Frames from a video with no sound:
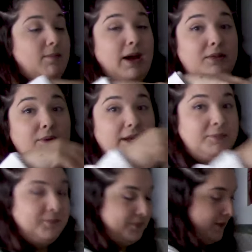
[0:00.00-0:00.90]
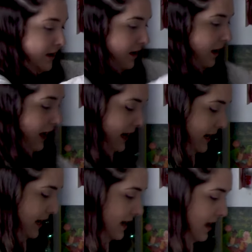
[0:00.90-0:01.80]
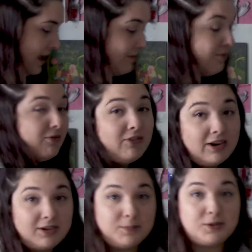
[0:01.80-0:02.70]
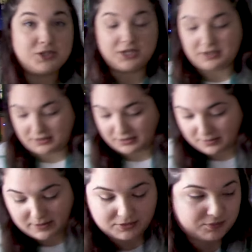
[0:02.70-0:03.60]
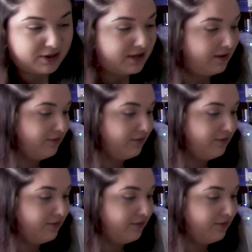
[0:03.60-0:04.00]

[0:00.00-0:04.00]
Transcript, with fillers: By the way, I am very particular about the way that I